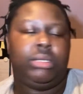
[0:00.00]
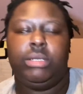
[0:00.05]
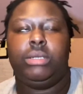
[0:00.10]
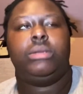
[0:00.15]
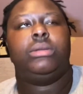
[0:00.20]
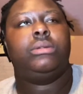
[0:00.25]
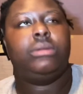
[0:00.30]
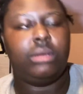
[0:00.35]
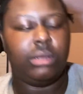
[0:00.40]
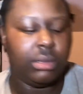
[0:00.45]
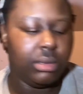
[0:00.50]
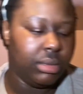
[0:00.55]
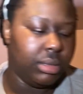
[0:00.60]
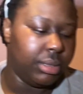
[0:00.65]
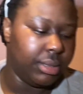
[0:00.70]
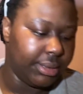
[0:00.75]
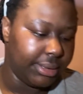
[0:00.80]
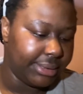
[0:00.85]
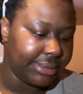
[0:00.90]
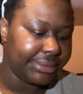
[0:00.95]
As
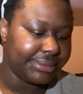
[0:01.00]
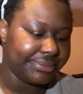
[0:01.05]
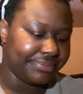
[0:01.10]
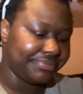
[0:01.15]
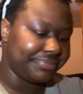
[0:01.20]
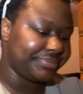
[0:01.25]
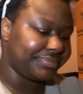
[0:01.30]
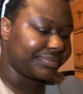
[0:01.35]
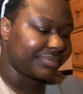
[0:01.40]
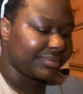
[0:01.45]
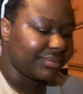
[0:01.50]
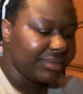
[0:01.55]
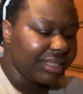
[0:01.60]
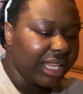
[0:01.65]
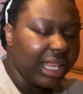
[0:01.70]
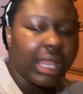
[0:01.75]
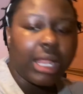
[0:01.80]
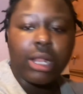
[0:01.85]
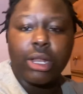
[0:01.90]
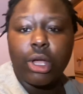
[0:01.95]

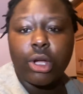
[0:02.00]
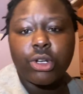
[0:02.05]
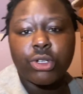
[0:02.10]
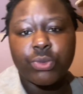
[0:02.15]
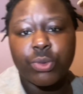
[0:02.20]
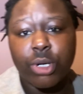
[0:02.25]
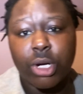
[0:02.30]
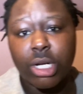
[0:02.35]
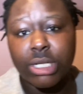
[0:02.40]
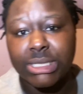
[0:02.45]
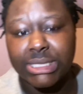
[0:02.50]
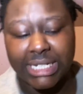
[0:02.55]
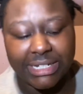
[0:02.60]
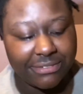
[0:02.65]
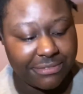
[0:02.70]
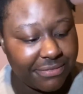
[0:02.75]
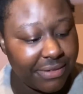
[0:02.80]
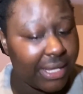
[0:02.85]
long as we're all safe.